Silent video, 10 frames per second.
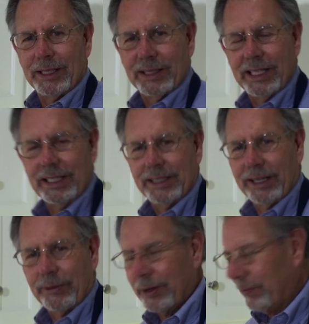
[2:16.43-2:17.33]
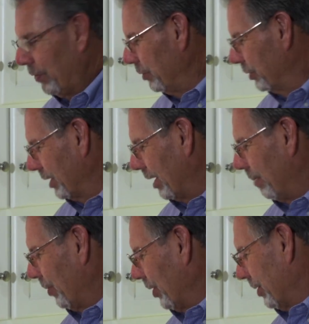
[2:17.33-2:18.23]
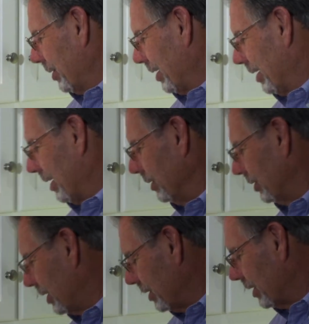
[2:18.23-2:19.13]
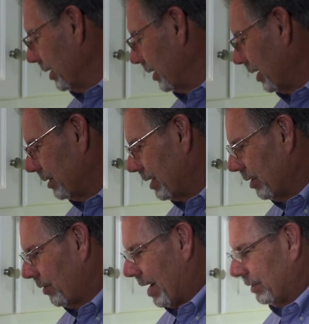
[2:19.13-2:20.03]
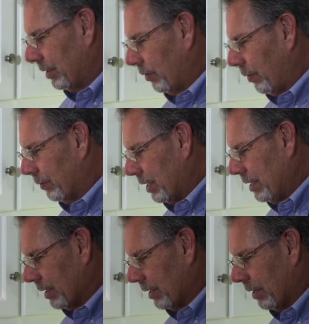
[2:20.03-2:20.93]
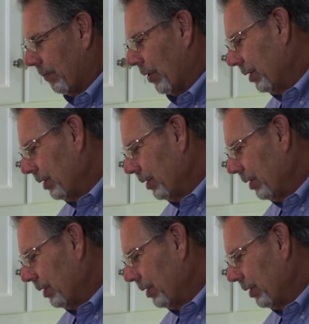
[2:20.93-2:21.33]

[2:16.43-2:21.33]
much seasoning. We've used unseasoned tenderizer. We've seasoned the